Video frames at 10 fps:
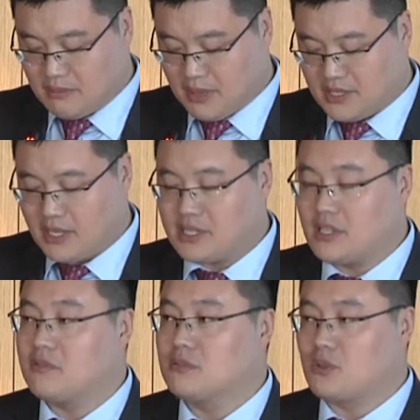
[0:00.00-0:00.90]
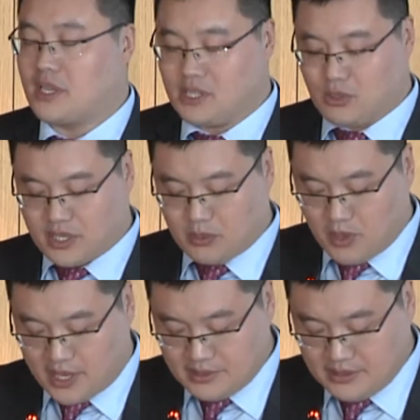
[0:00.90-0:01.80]
by the end of
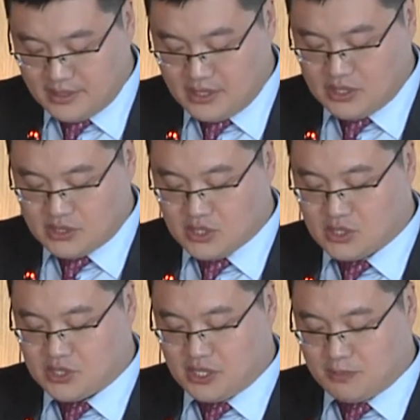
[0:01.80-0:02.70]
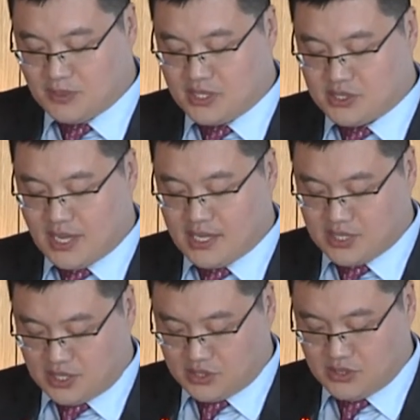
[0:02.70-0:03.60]
2021, the ship leased
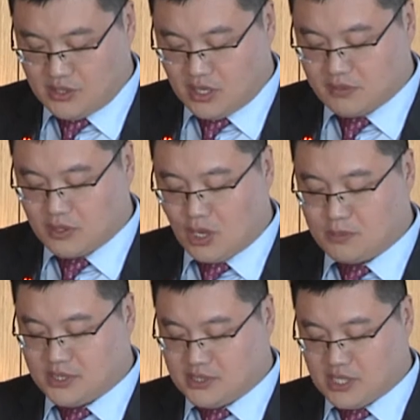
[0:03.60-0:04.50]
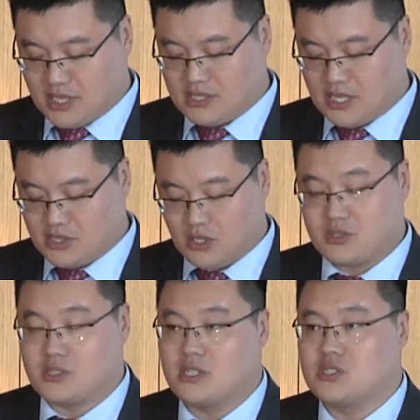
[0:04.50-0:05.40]
assets of top 10 Chinese
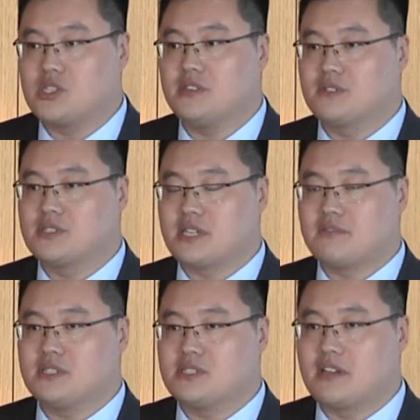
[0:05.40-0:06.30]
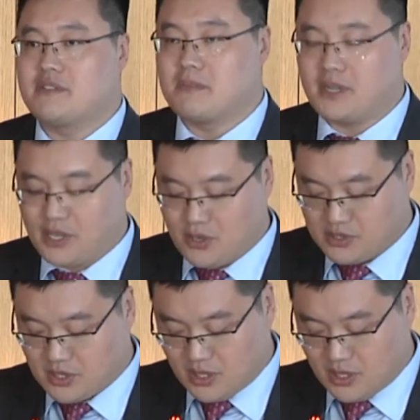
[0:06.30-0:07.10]
lessors achieved $77 billion.